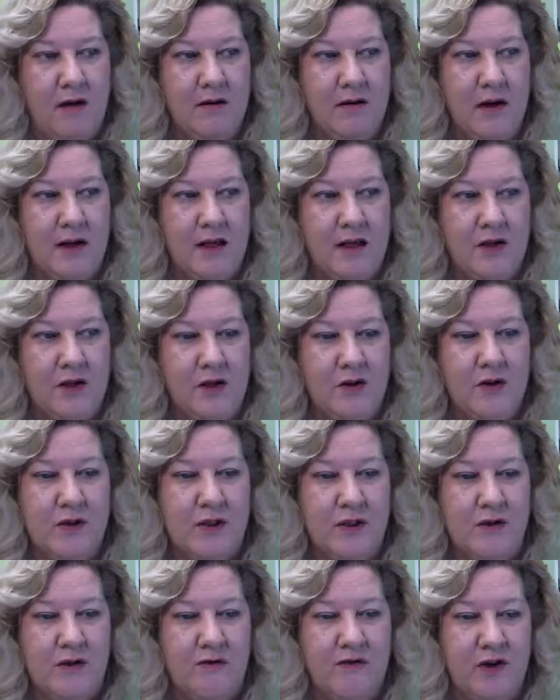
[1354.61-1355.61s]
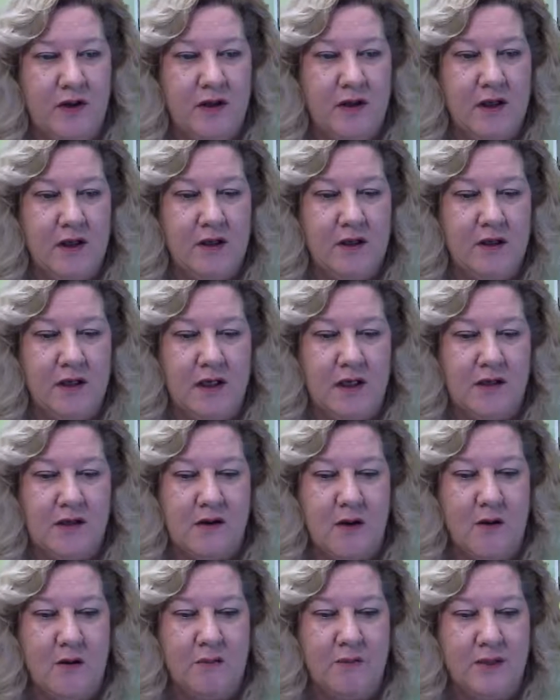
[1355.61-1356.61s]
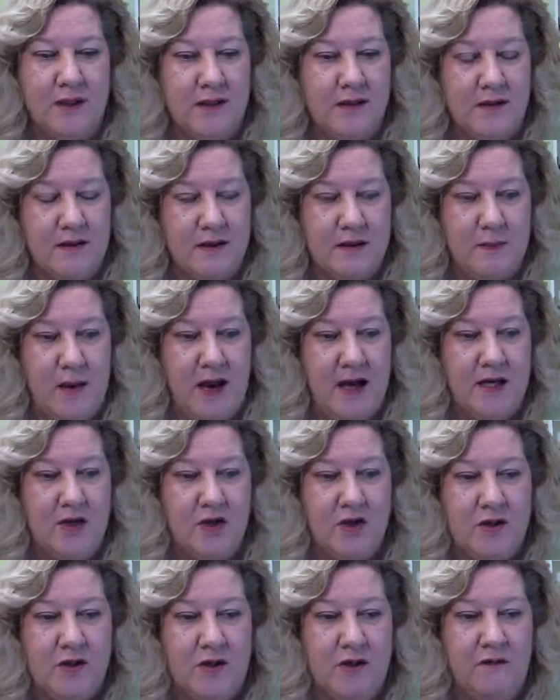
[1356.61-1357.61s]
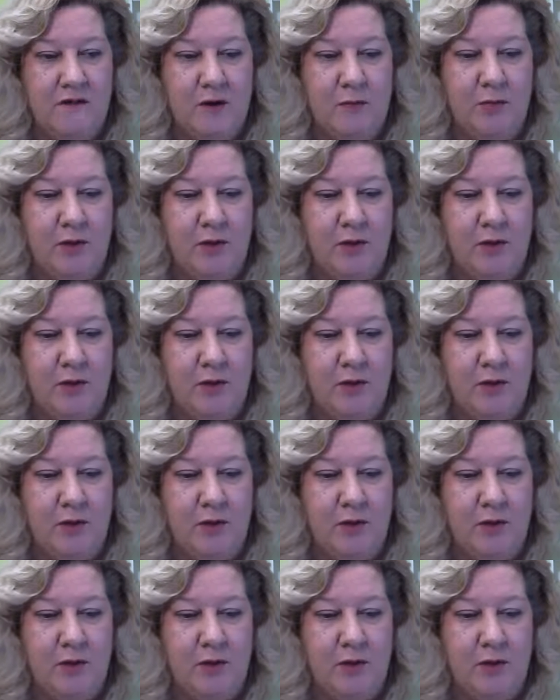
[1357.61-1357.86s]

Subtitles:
like using affiliate links on business pages if you